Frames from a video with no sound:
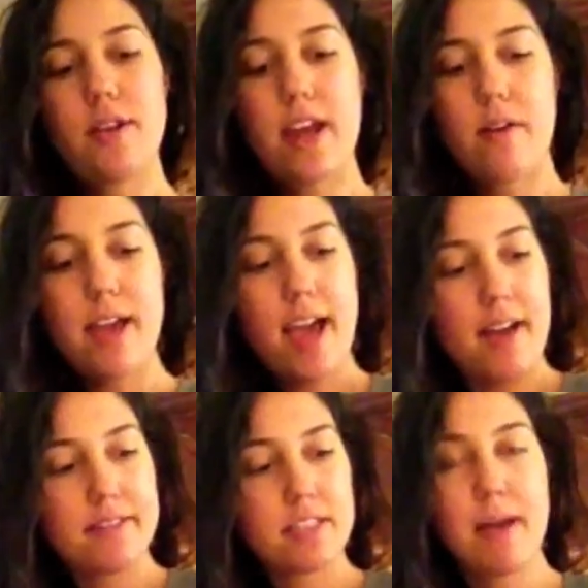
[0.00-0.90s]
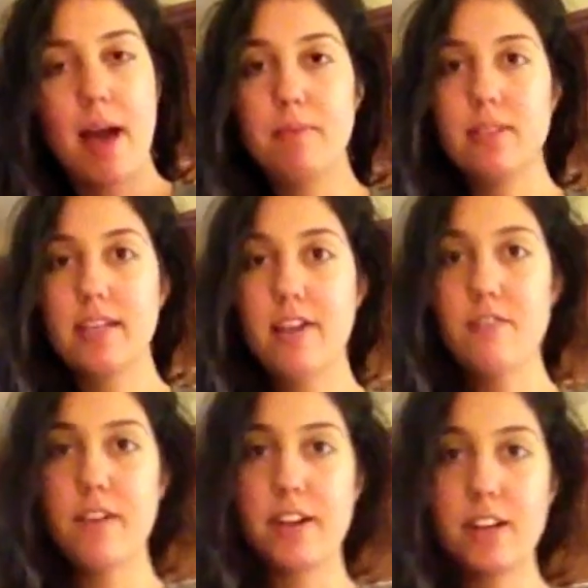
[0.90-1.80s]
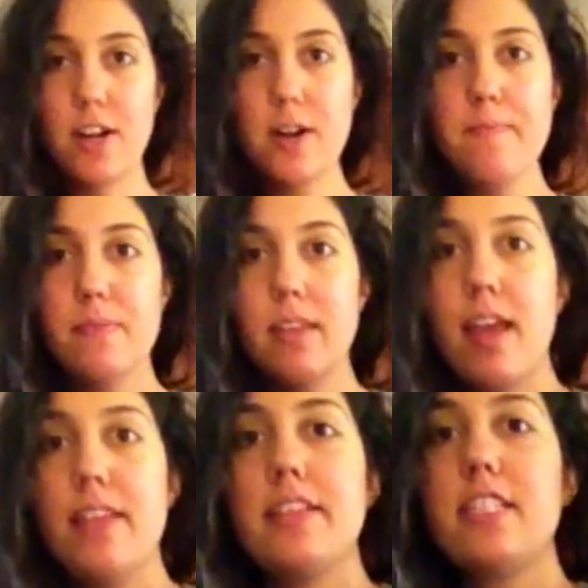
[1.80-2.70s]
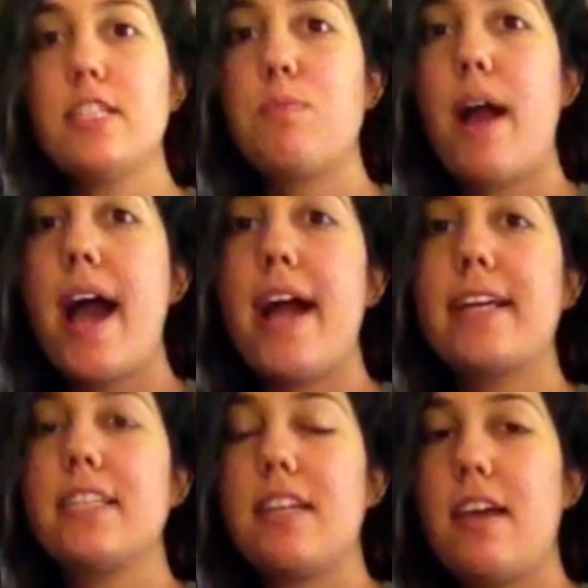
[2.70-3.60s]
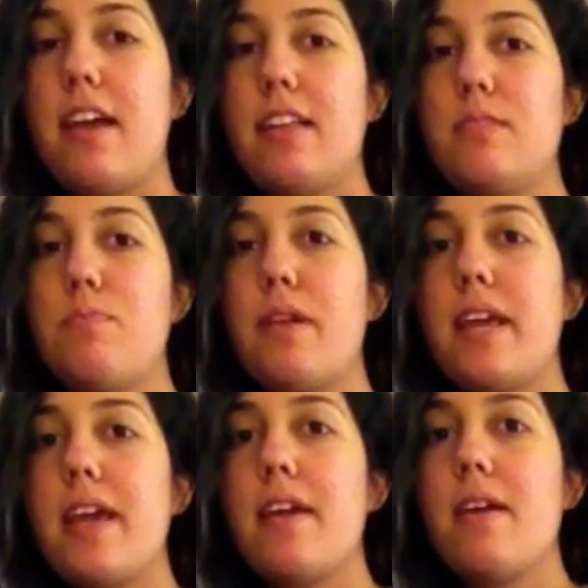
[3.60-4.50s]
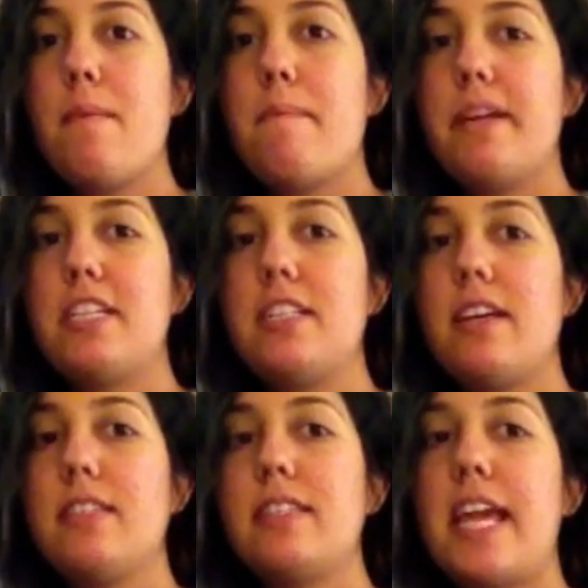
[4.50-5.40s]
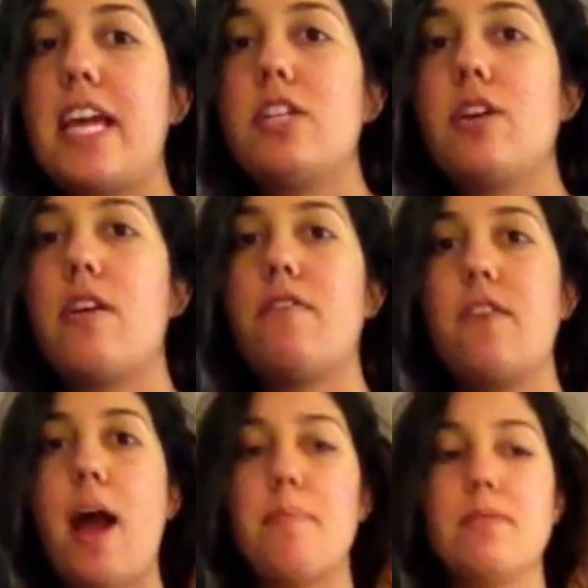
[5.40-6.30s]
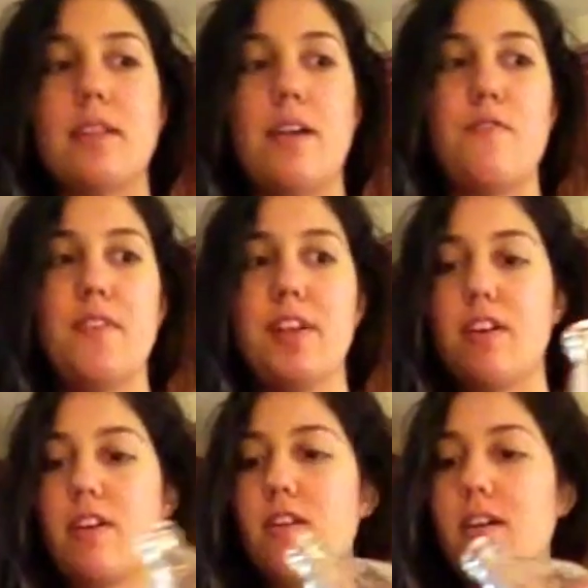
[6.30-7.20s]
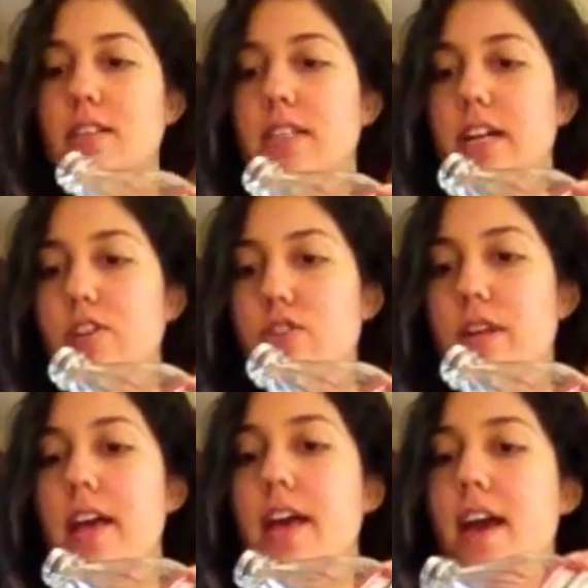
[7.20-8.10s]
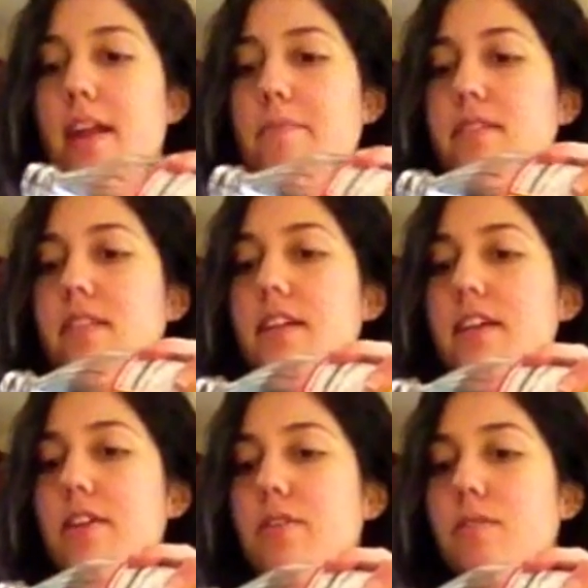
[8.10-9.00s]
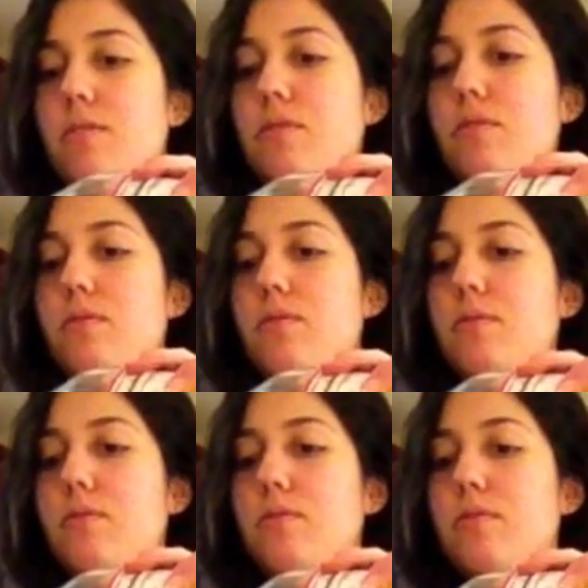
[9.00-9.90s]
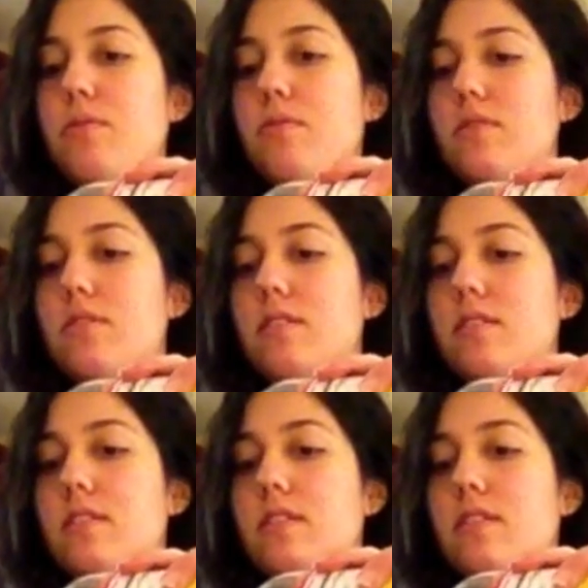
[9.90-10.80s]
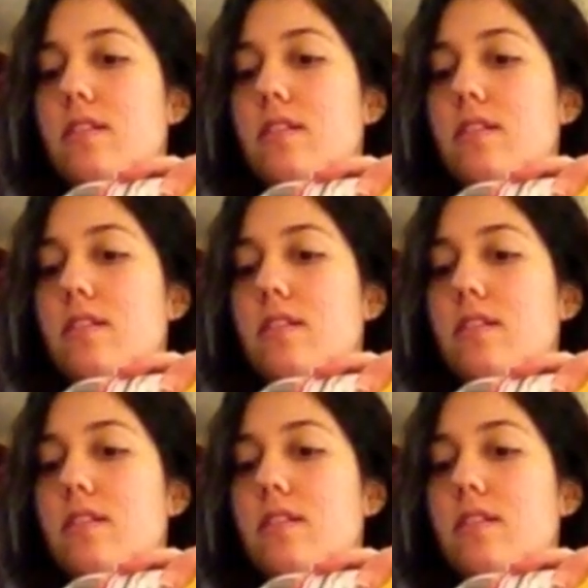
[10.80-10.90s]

now I have some apple cider vinegar, and this is Bragg's, and it's pretty much the standard for apple cider vinegar across the country. And I'm just going to use